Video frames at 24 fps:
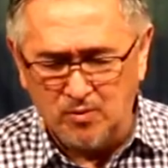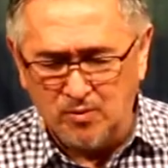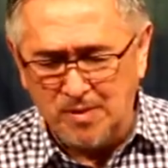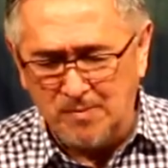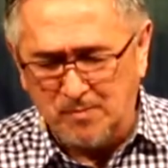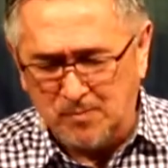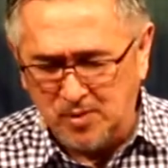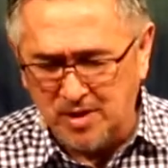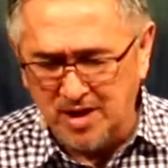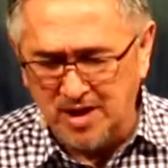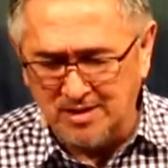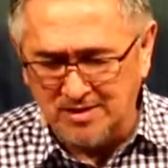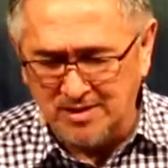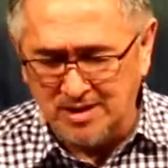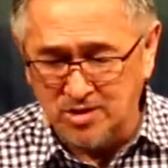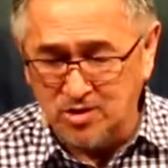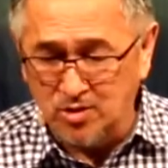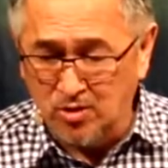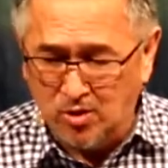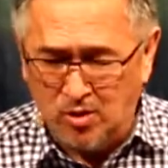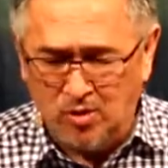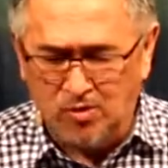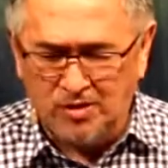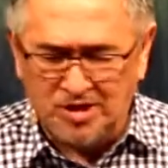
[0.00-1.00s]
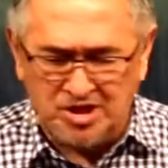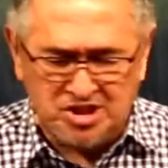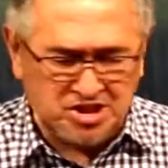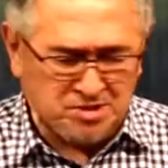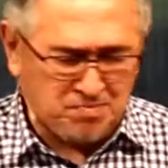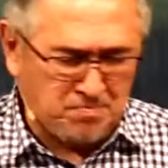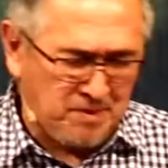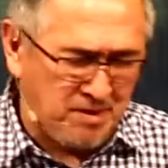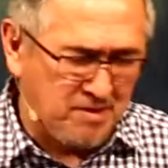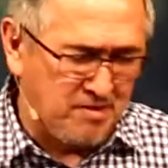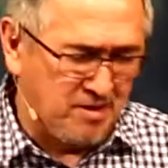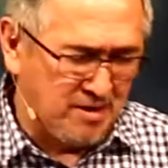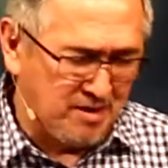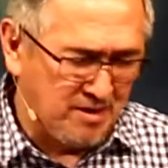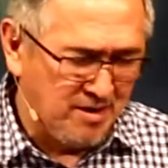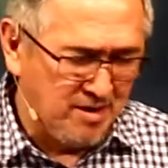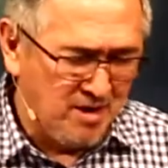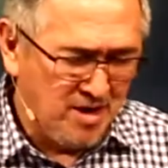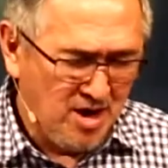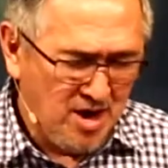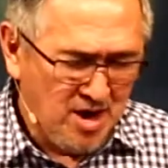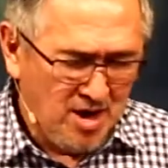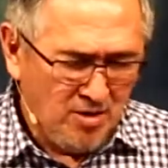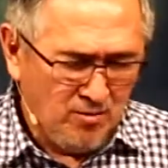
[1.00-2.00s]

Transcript: We pray that your Holy Spirit